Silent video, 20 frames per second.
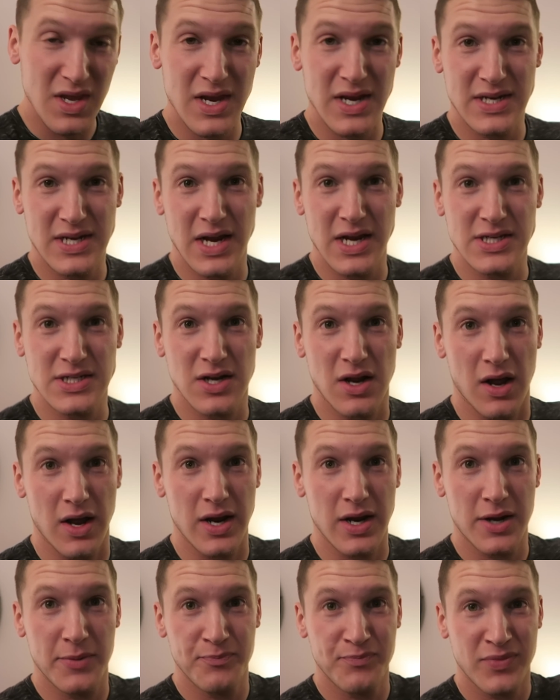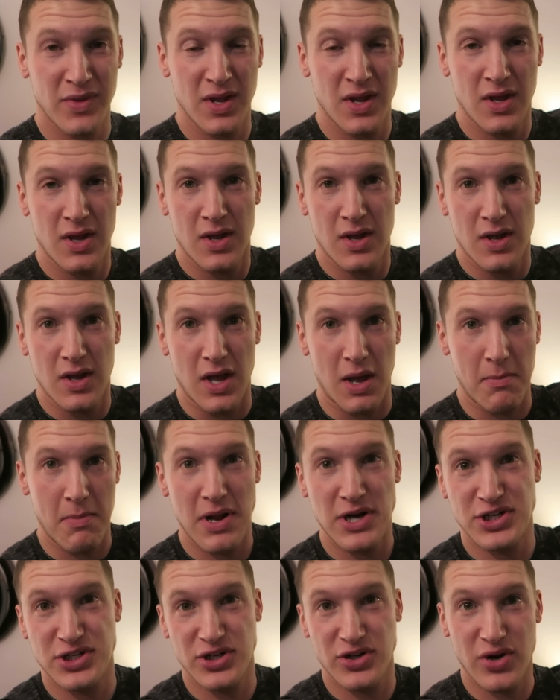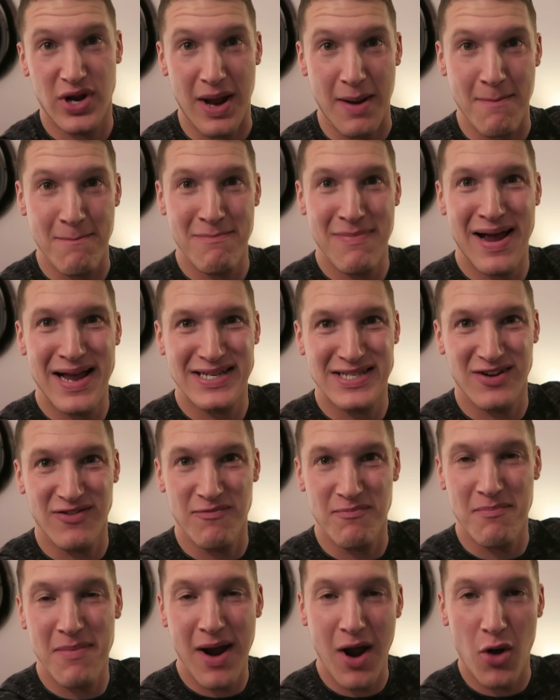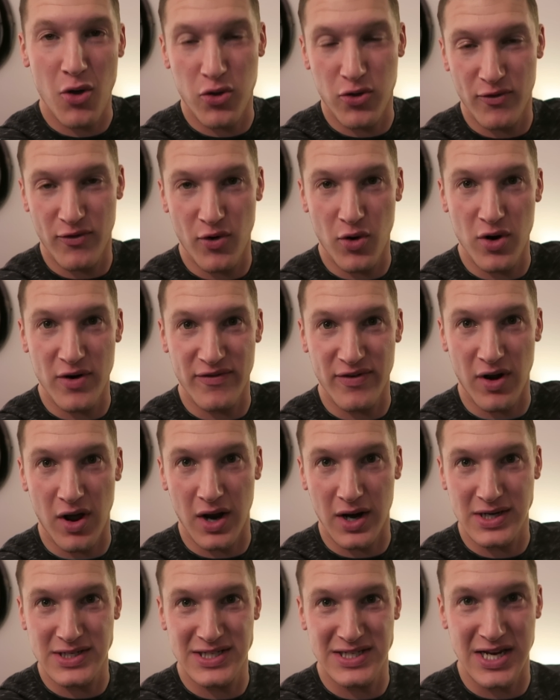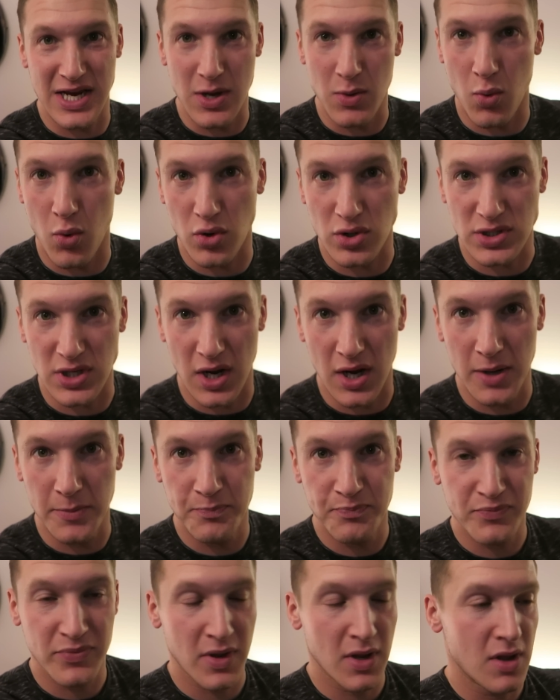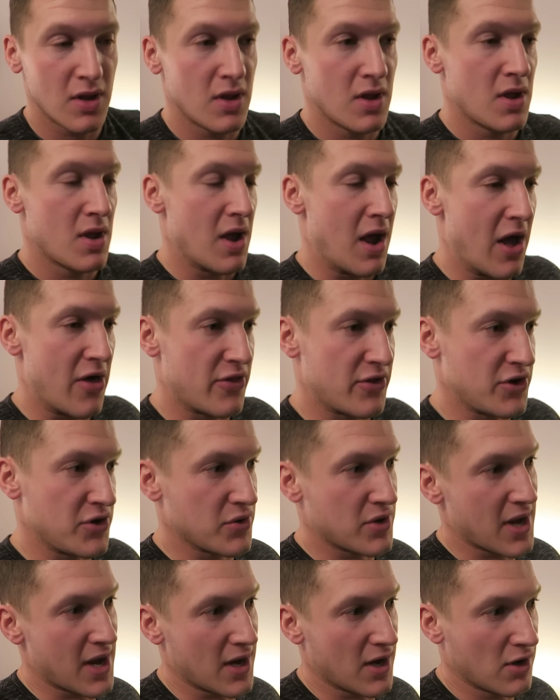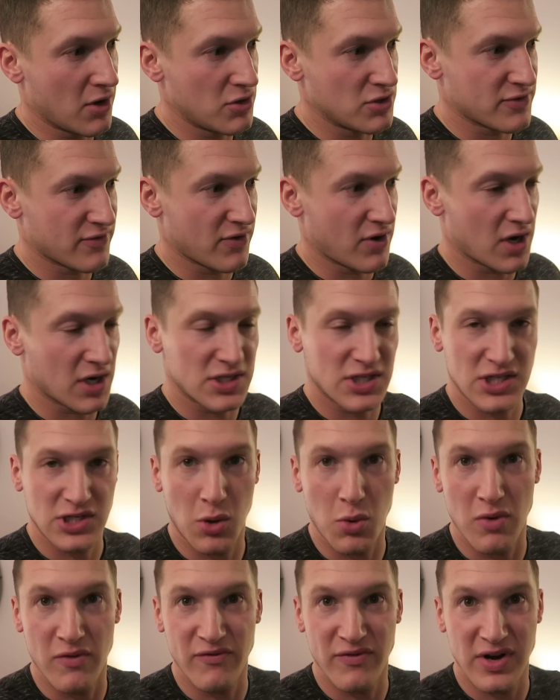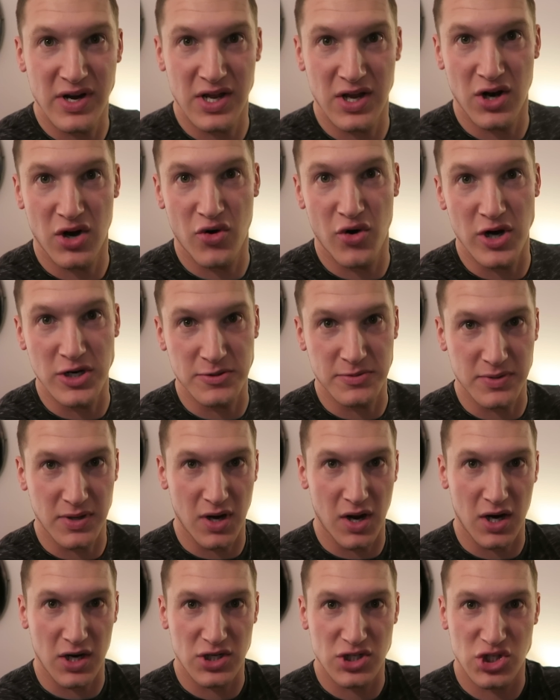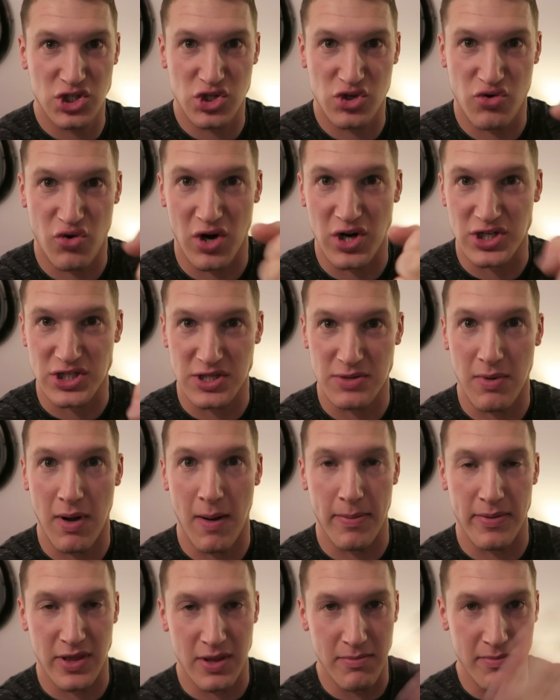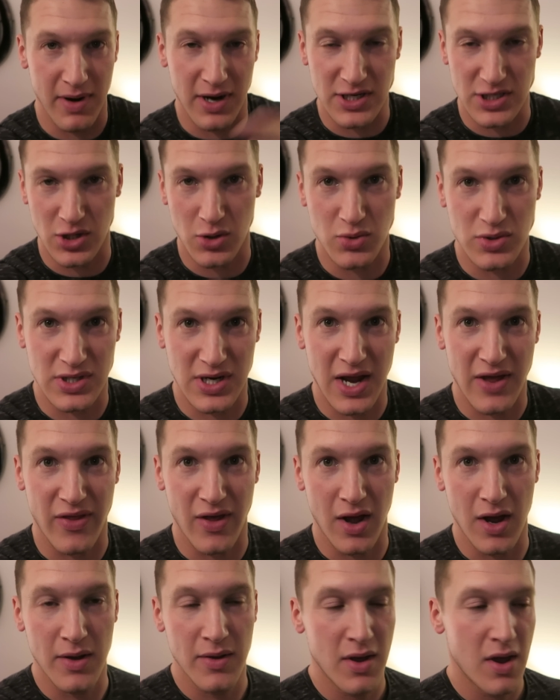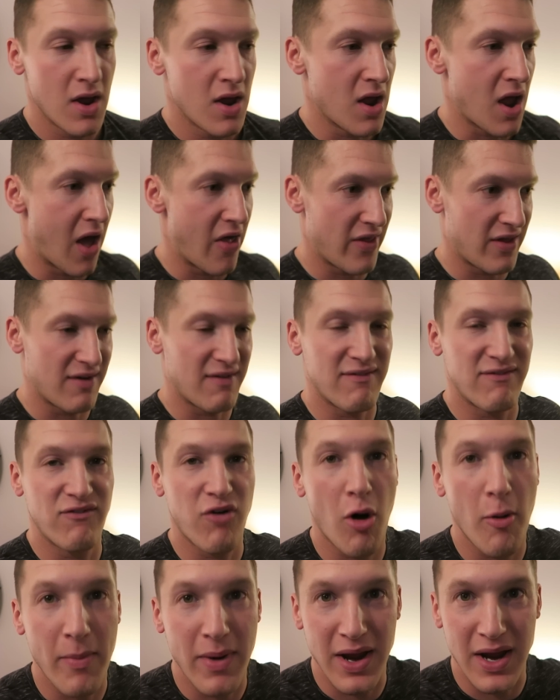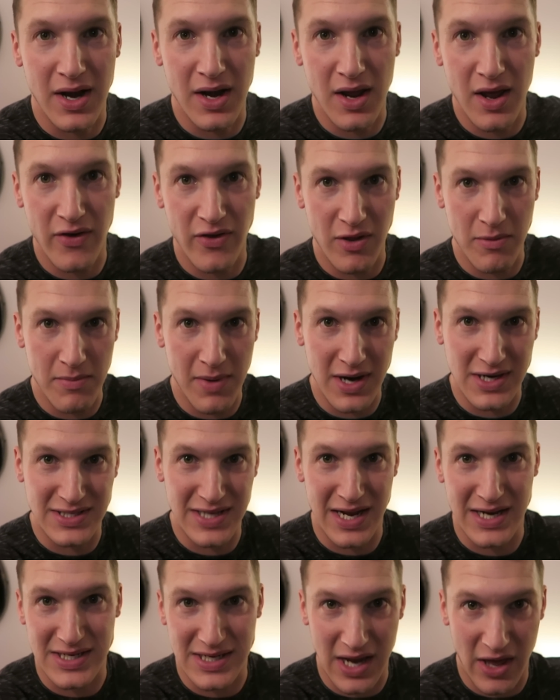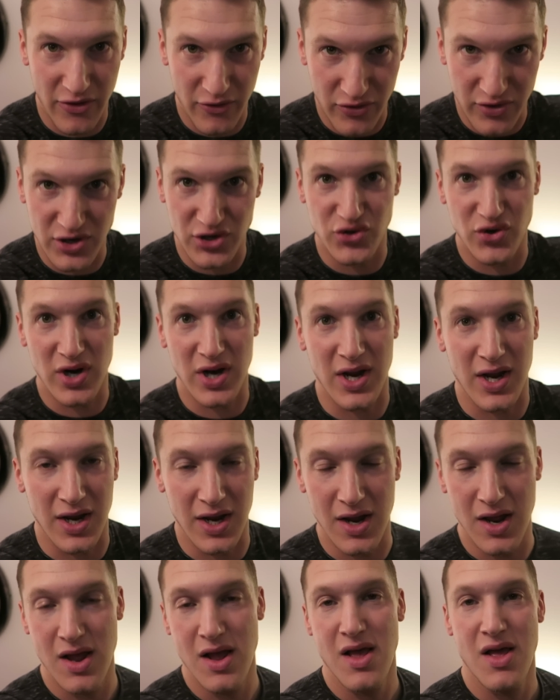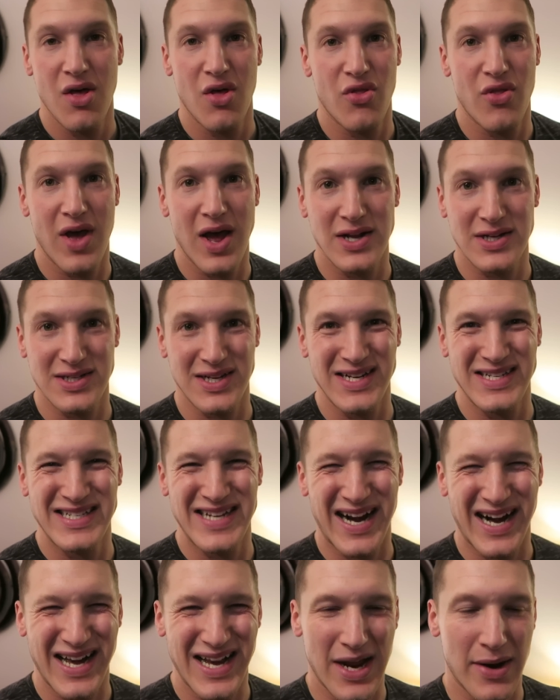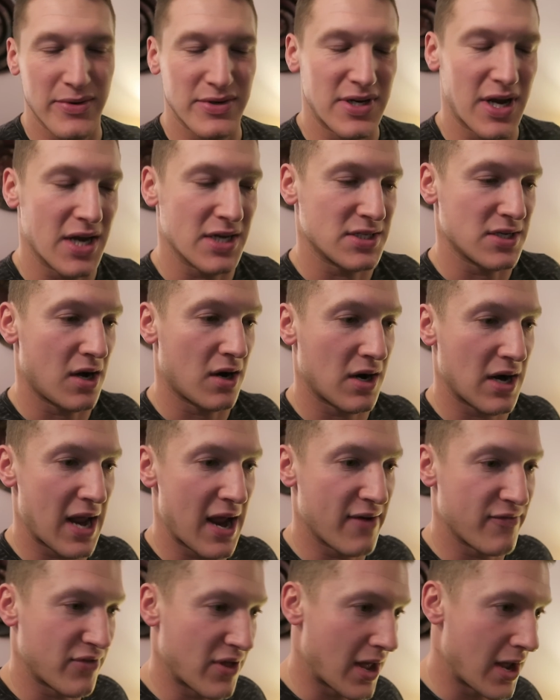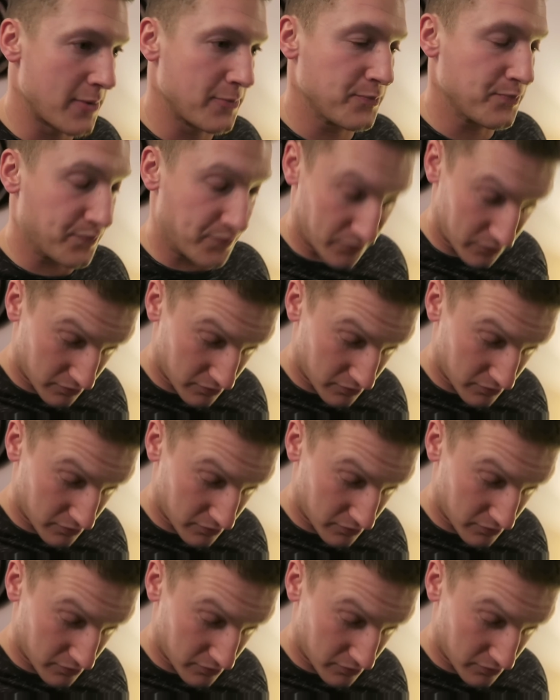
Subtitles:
It tastes like, imagine you get a massive mouthful of like seawater, and then you get loads of like salt and vanilla crisps and like scrunch them up and then mix it all together, and then vomit in it and then mix that together and then drink it. That's exactly how it tastes. I'm going to have that.